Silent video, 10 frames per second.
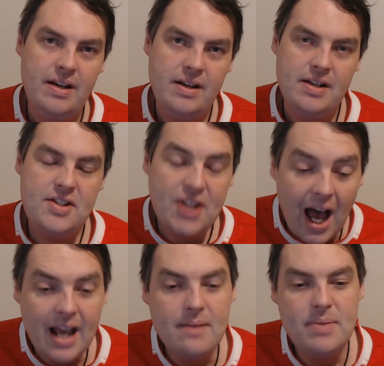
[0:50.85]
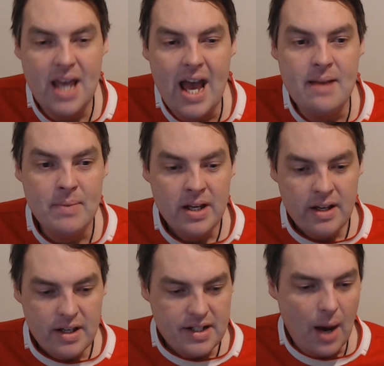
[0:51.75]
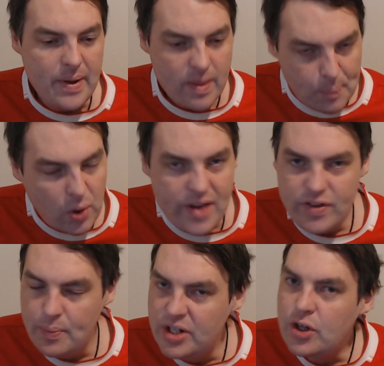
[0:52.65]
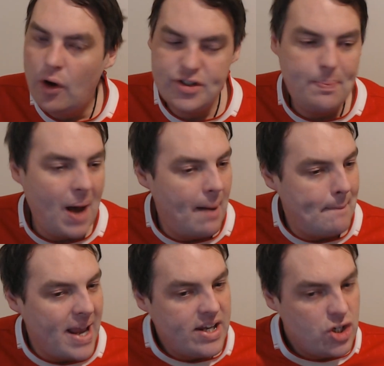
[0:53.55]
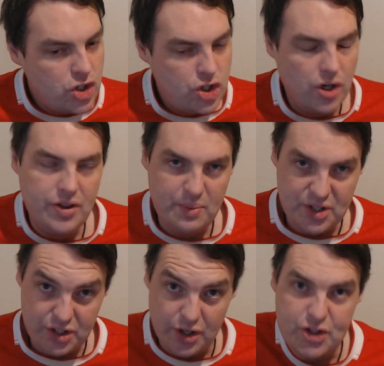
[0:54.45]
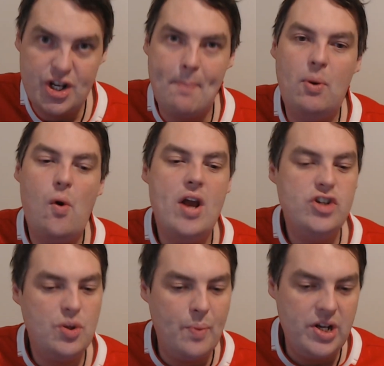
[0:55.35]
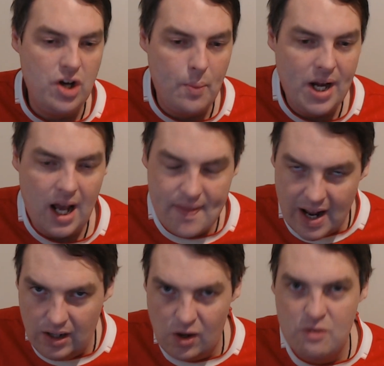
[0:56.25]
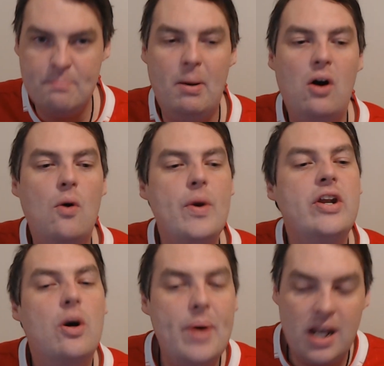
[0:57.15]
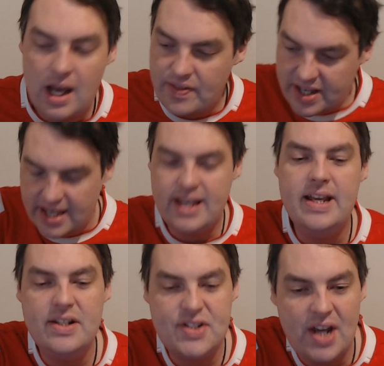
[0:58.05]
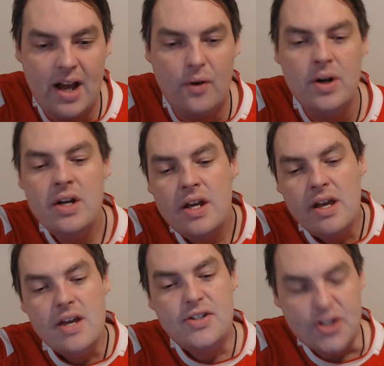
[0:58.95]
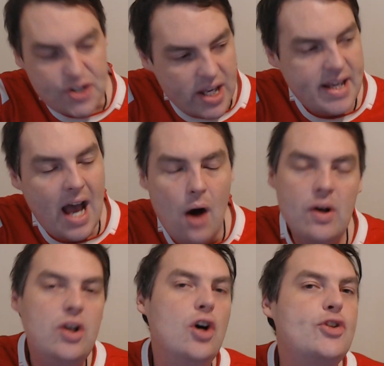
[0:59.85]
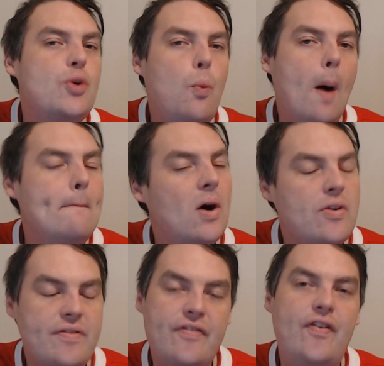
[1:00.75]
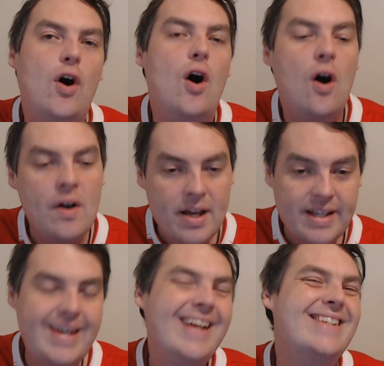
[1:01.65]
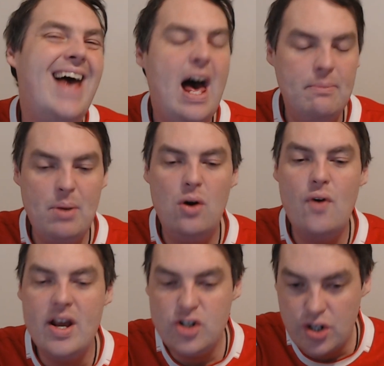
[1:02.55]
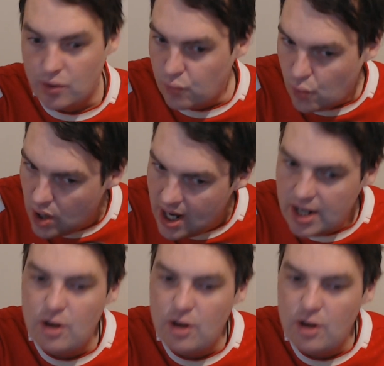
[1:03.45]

tight game. Now, in the preview, we talked about making sure there was no separation. We know we like that long ball. We know we like the kicking style. To see Carlton go to 1.4 kick-to-handball ratio, really up the